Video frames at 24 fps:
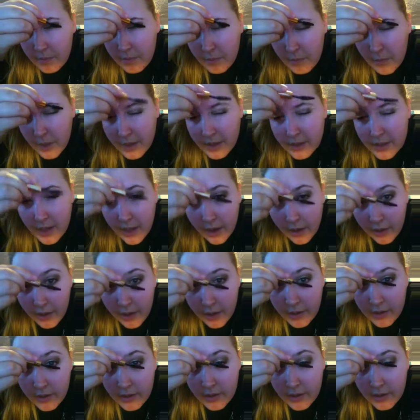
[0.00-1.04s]
mascara.
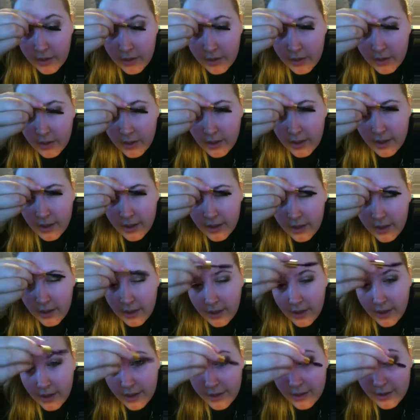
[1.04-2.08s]

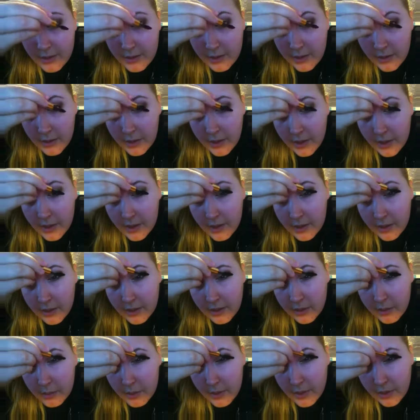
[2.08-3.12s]
So you need a
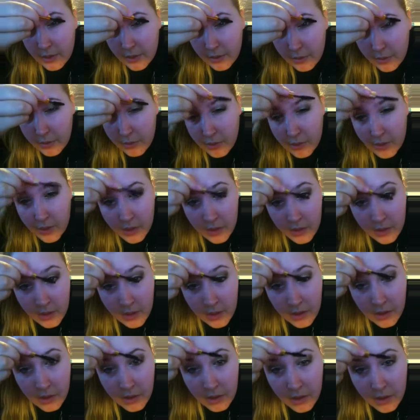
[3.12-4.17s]
little bit of,
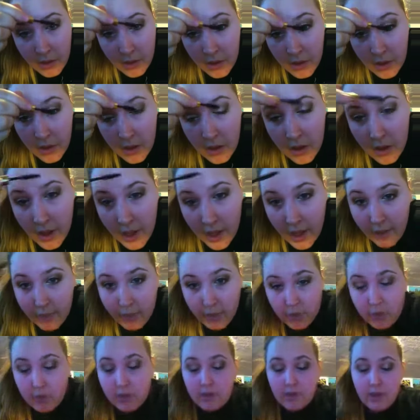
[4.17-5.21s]
if
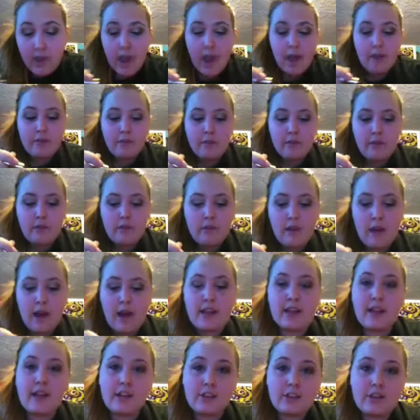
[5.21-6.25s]
you have a
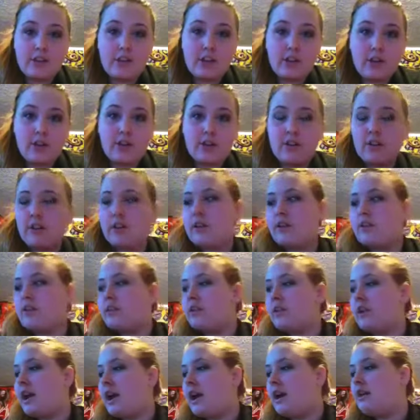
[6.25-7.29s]
eyelash curler, curl
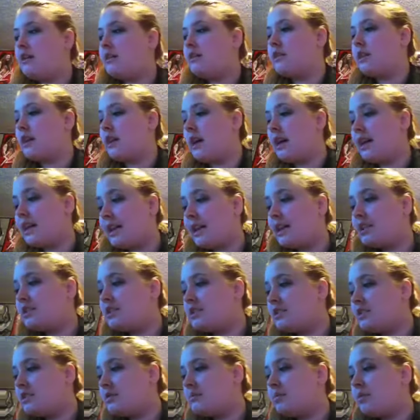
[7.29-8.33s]
your
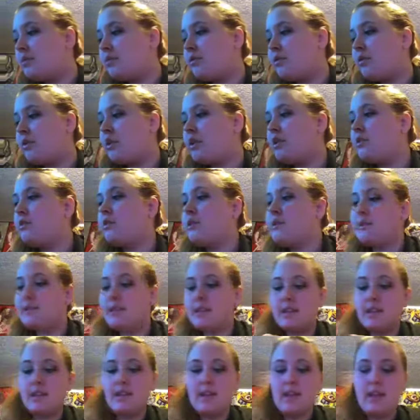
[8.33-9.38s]
eyelashes before you use
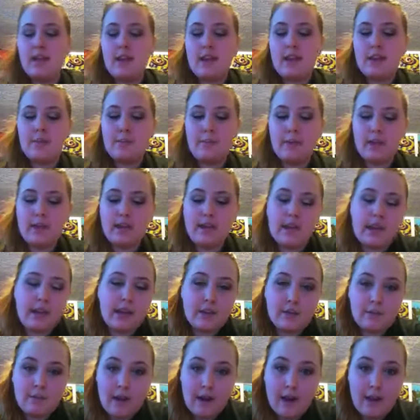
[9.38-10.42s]
it. Me, I
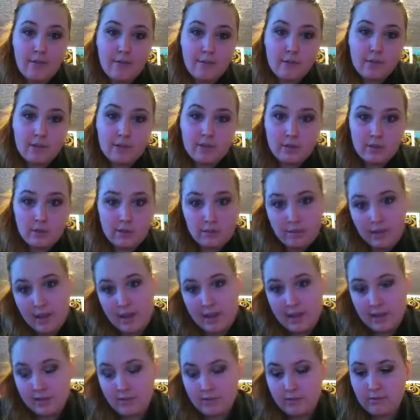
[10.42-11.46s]
don't have one, so
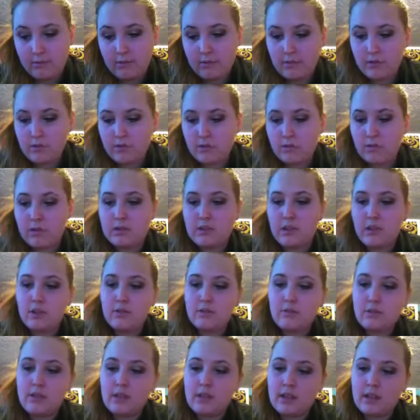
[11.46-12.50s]
I resort to
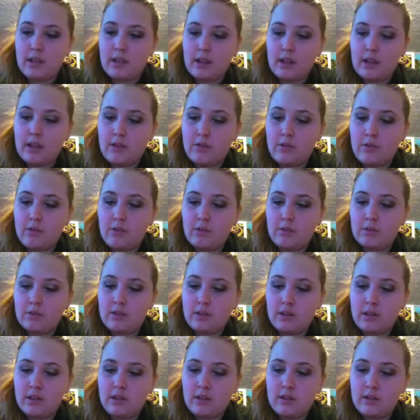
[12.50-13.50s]
using an old